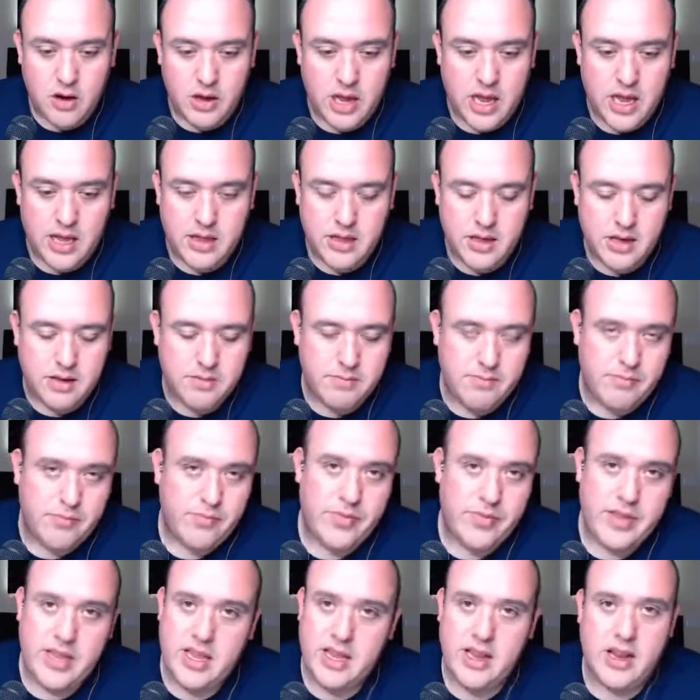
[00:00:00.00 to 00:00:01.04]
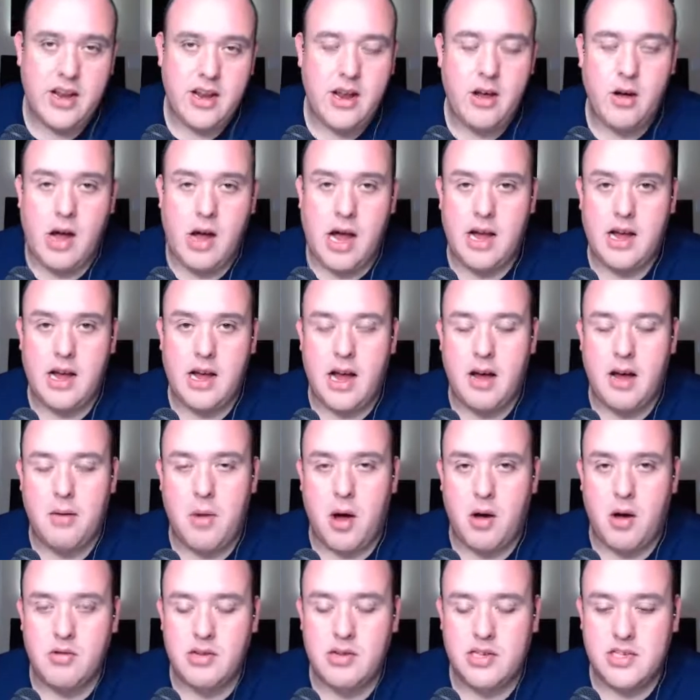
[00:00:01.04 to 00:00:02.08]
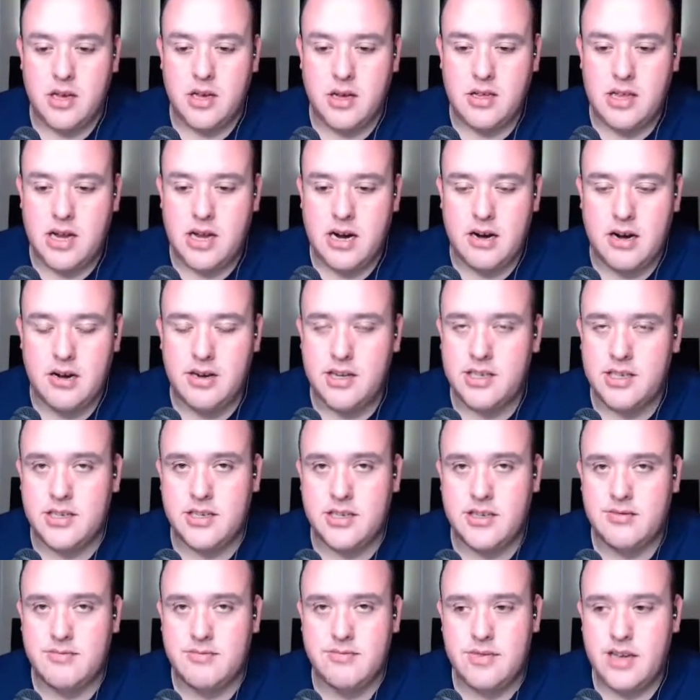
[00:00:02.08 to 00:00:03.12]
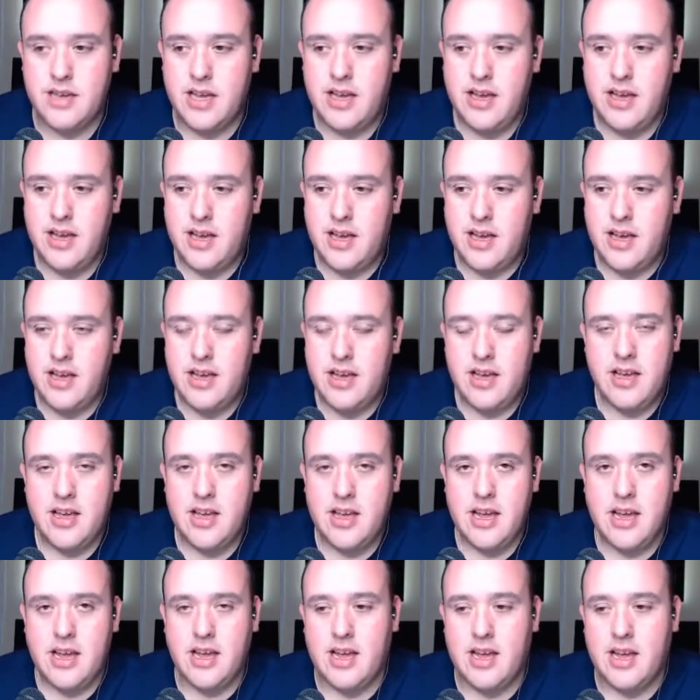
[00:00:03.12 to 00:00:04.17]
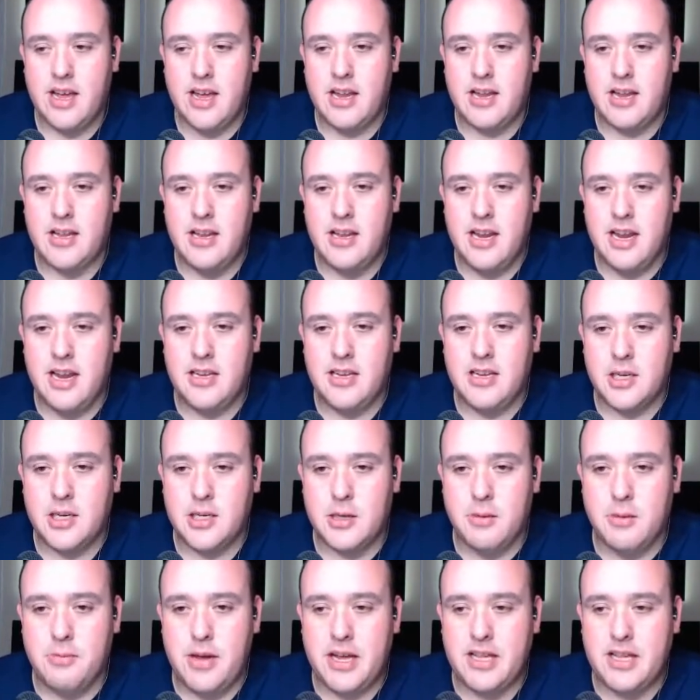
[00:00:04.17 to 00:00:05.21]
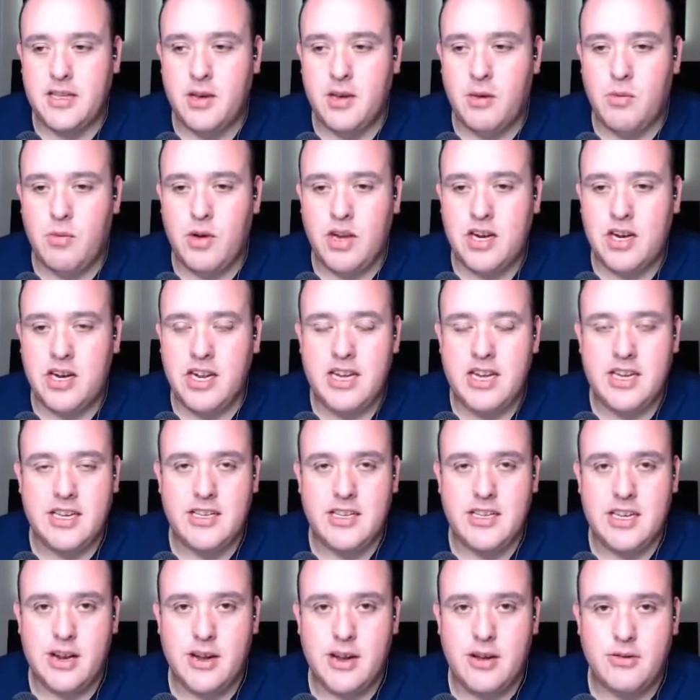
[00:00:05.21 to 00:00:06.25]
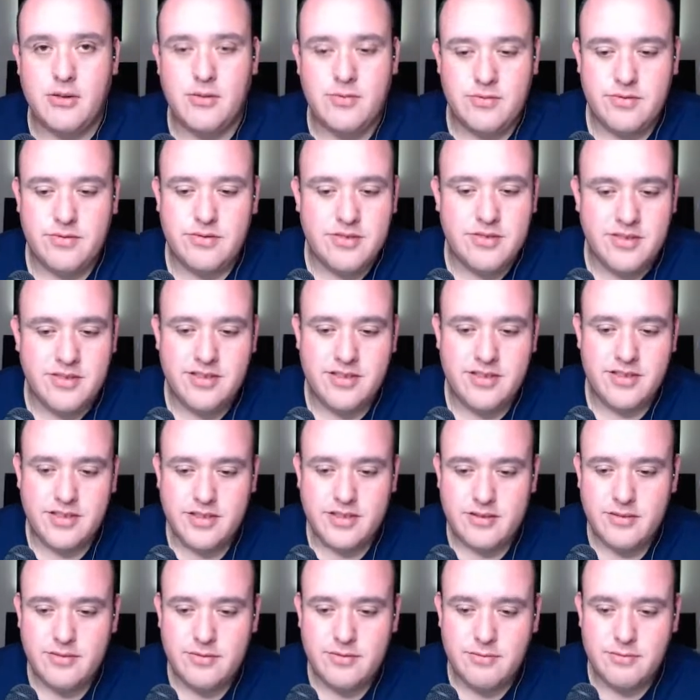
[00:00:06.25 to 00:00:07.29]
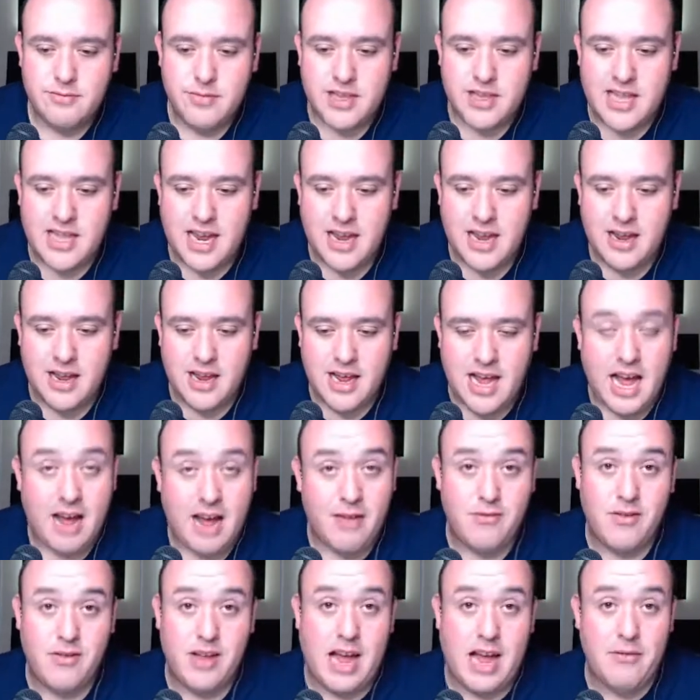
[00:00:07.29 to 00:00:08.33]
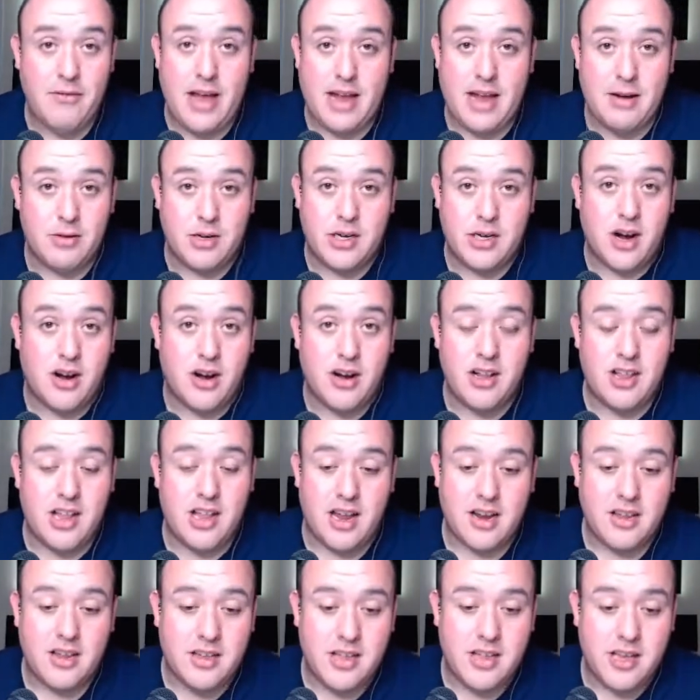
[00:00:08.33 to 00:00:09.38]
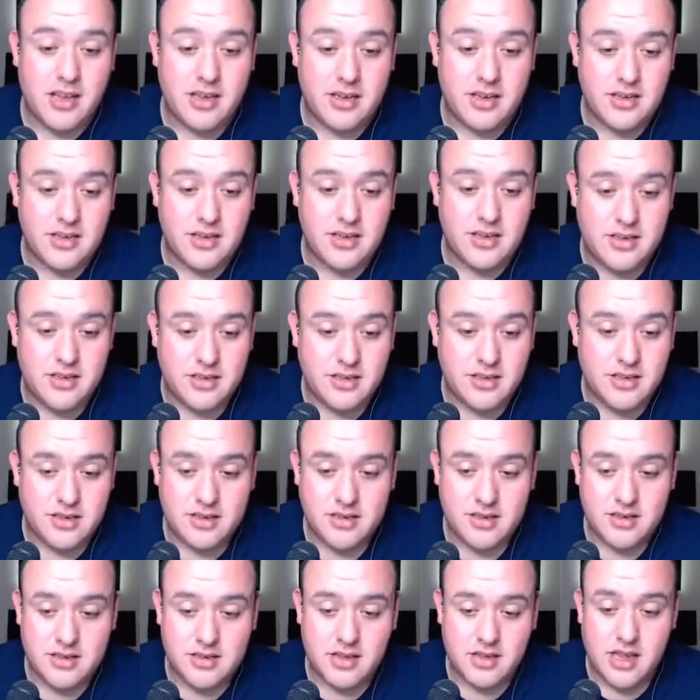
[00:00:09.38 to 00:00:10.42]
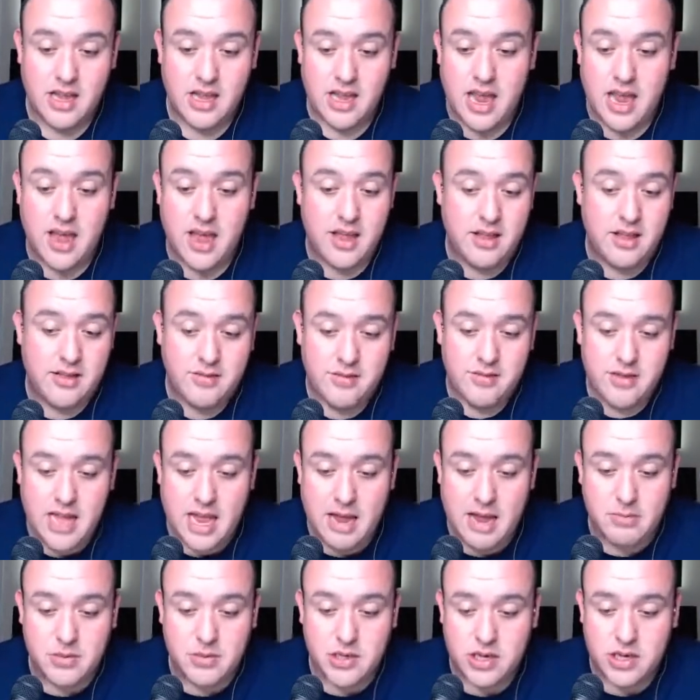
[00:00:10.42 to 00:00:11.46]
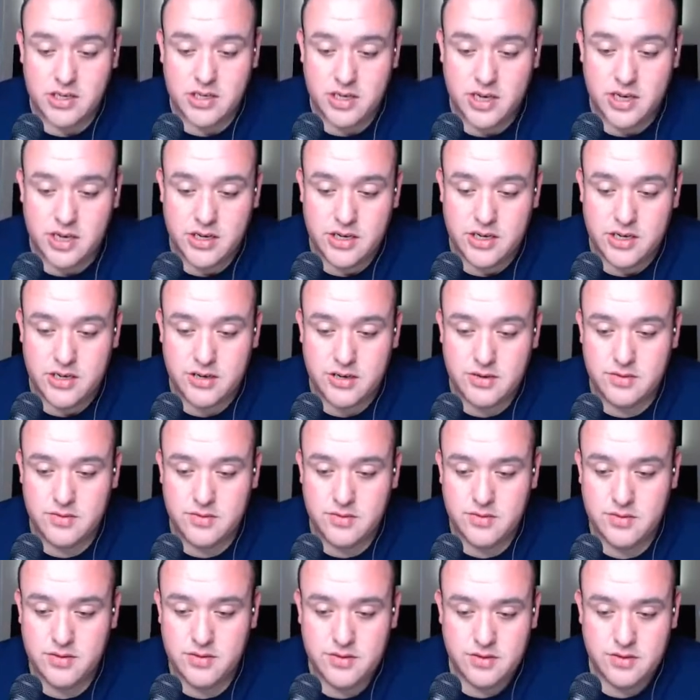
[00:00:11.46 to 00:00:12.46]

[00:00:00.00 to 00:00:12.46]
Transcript: Oh yeah, that you know I I'm always on there. It's it it it just depends on what it is, you know. I just but they I've I've had to return a lot of things. Yeah, yeah, I just Amazon's rather go straight too.